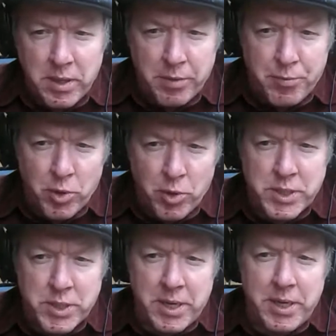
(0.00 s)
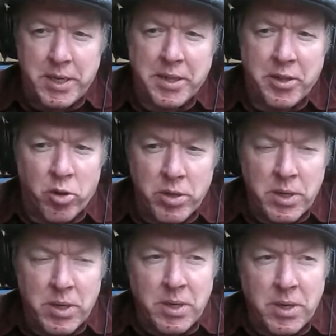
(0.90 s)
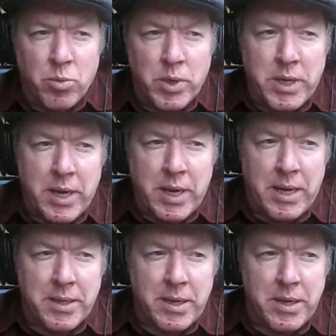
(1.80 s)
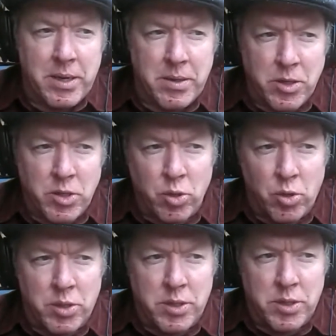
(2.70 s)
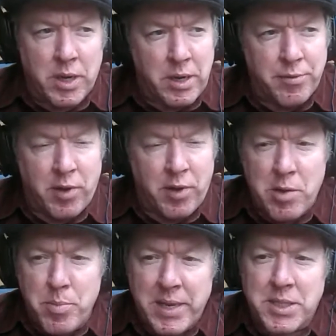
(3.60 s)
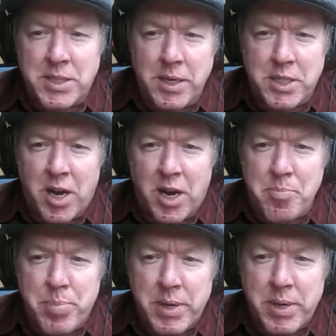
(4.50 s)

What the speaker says: still the first day in Quito. We had a short 5 minutes Skype